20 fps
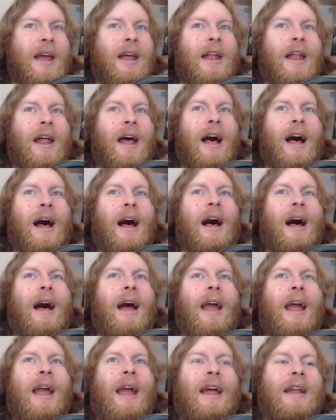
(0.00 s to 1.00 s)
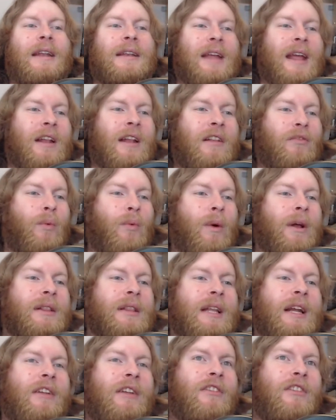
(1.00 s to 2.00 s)
uh, and it's what
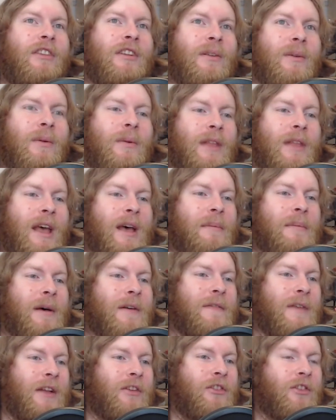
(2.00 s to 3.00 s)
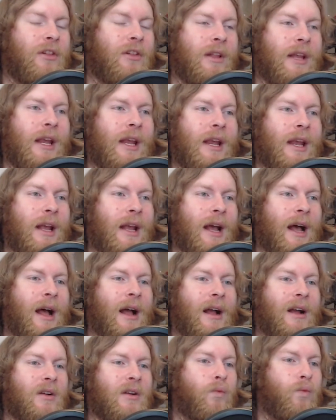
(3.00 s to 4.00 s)
leads to them eventually
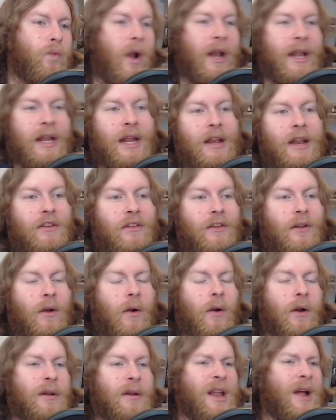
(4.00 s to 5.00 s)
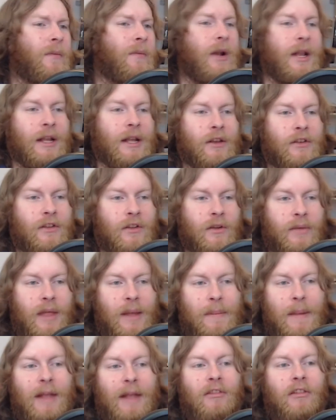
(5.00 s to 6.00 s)
uh, running into or not running into
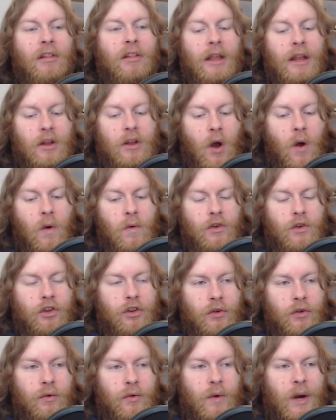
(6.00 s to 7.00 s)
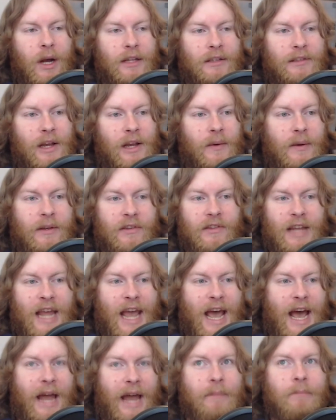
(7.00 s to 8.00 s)
they basically go to uh, sarah's
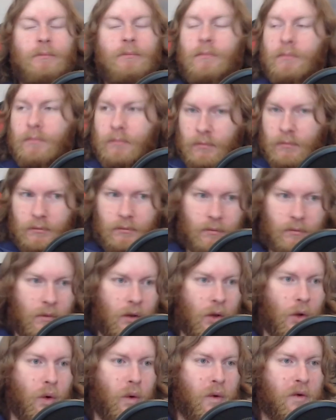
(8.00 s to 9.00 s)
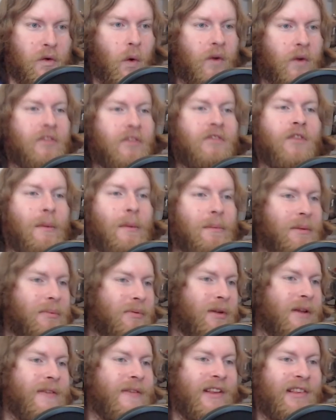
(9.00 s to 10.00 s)
dad who, of course, from the
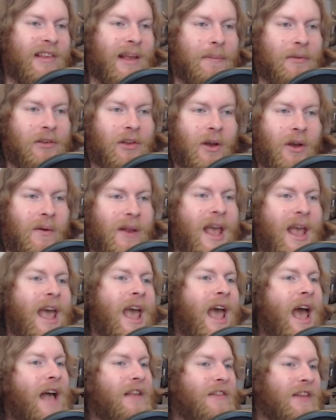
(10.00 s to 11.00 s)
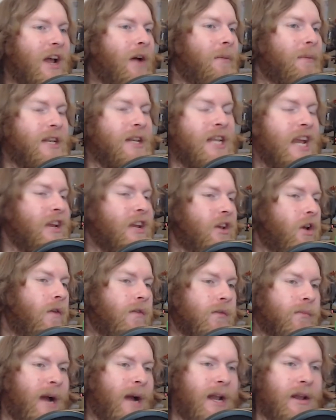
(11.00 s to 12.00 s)
previous episode, has now been taken
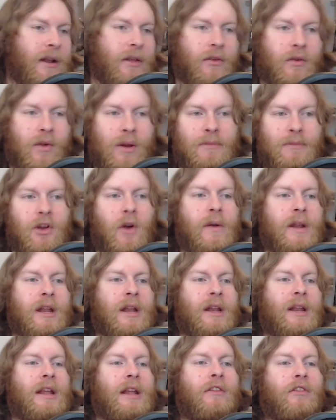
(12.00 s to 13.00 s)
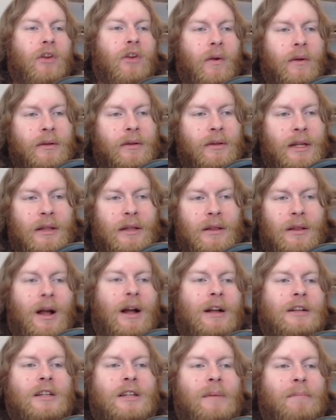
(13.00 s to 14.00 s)
over by another Kryptonian. He's currently
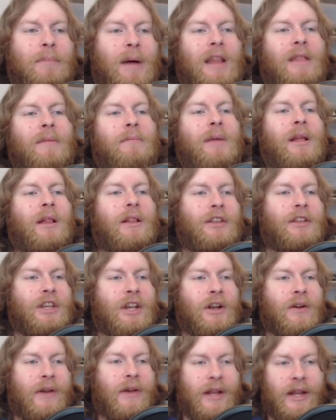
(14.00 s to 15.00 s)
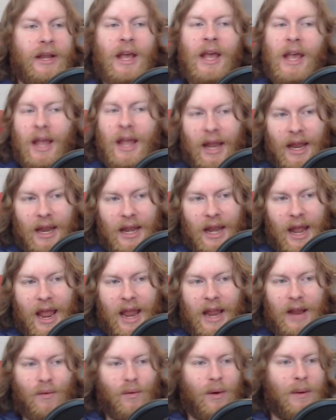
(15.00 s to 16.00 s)
locked up by the military in
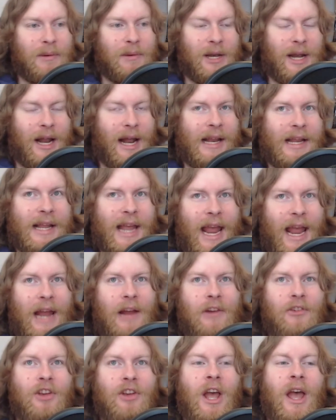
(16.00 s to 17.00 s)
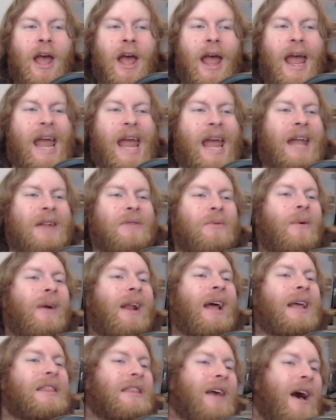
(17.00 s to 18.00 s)
a kryptonite cage. And what
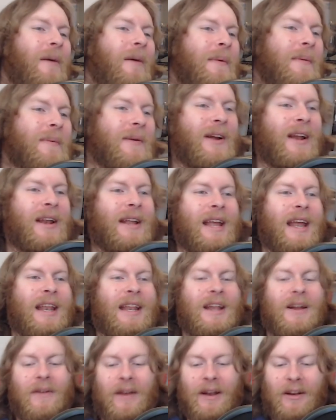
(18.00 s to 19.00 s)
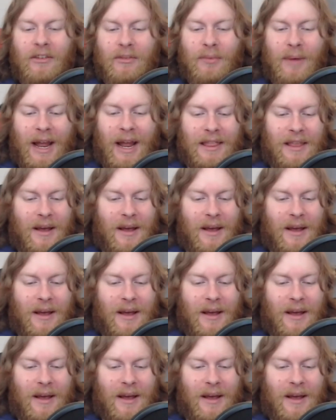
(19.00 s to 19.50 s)
I thought we were going to get here, here's what I thought